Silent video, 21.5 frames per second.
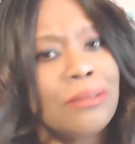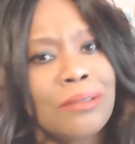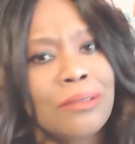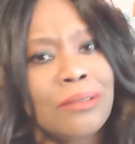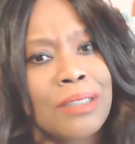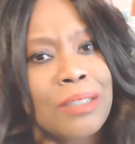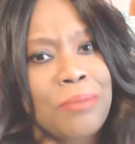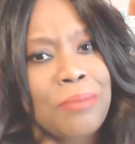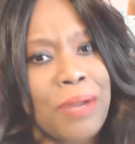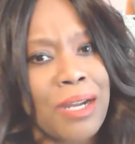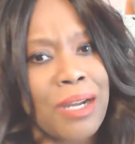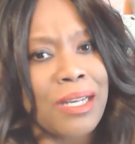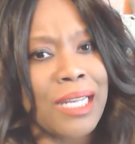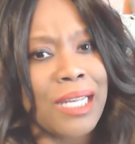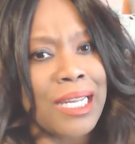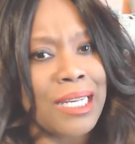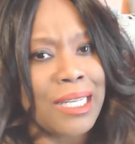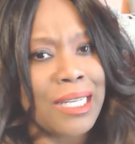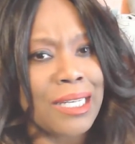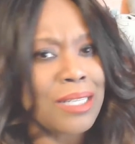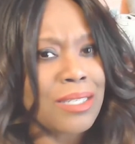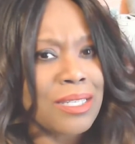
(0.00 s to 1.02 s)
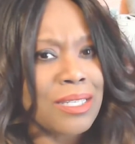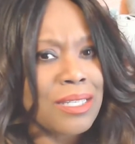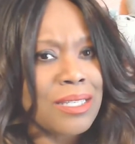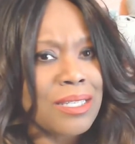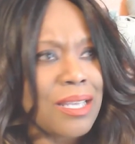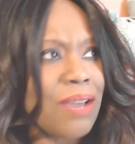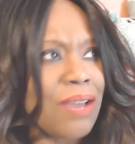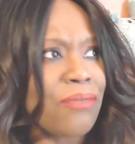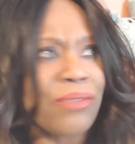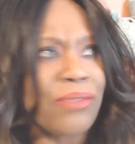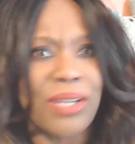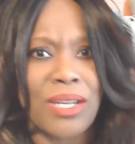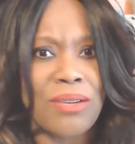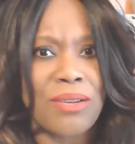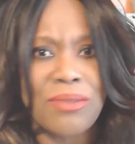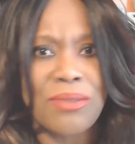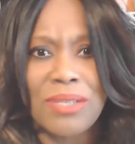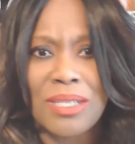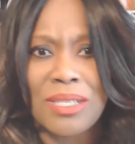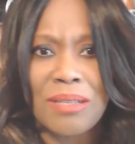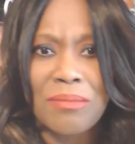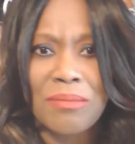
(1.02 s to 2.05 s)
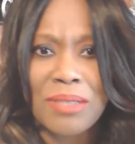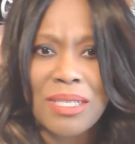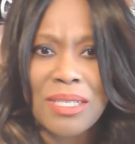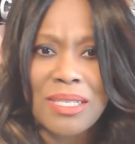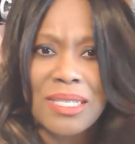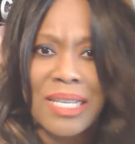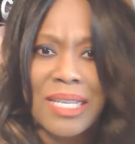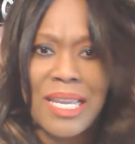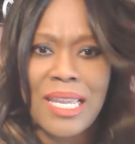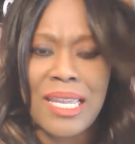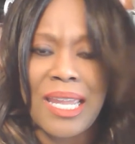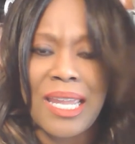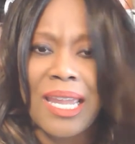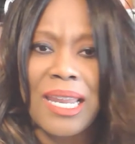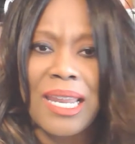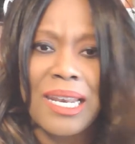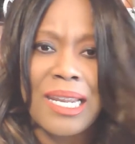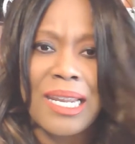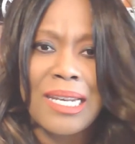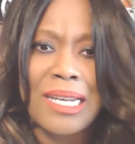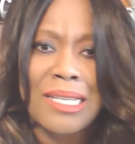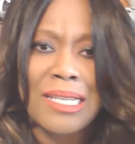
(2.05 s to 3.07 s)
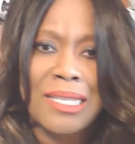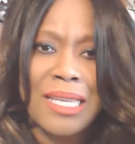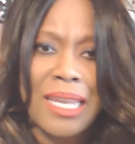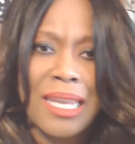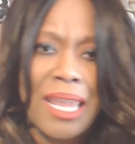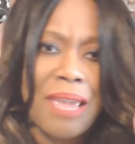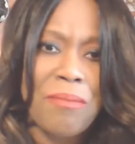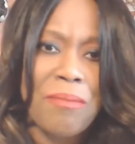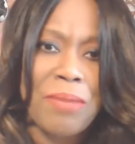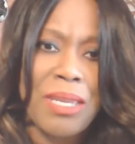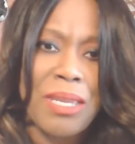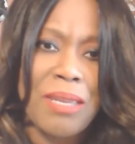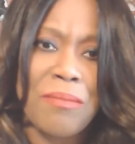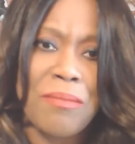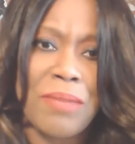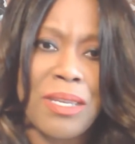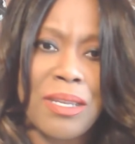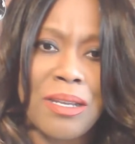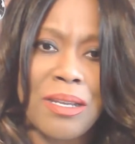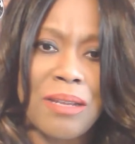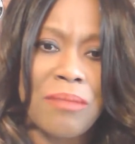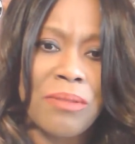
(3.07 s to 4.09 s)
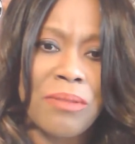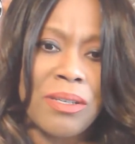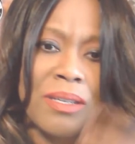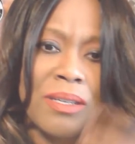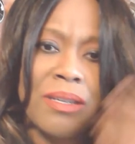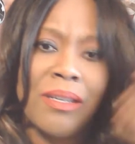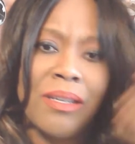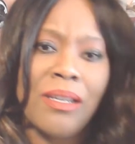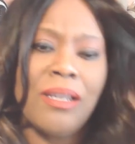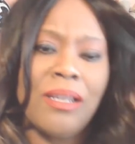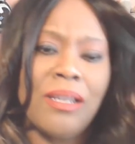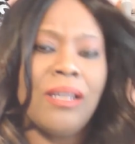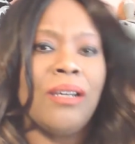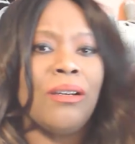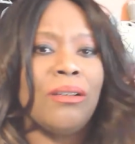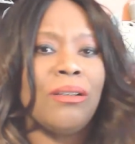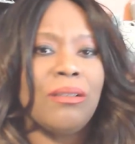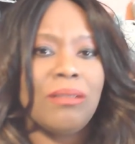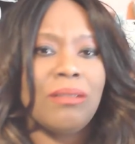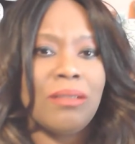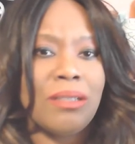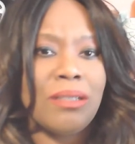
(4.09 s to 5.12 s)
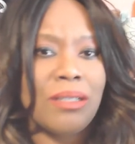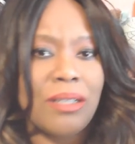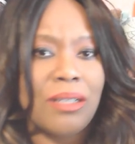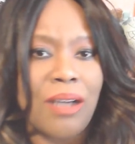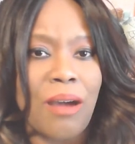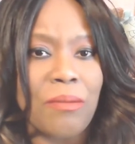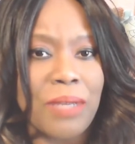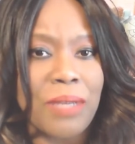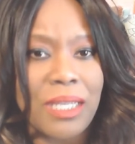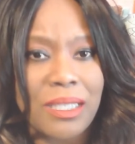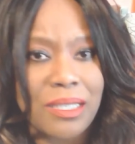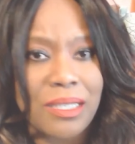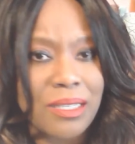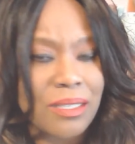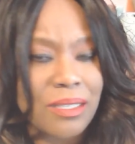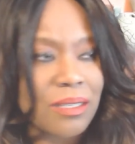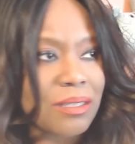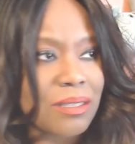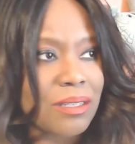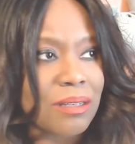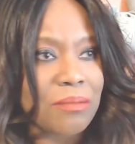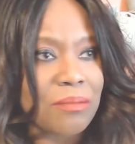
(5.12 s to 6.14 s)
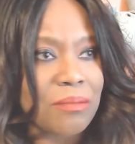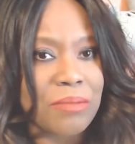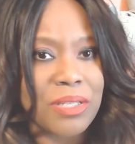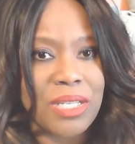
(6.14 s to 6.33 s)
Apparently he did a TikTok video or something saying, yeah, ladies, get at me, hit me up, come get this or something.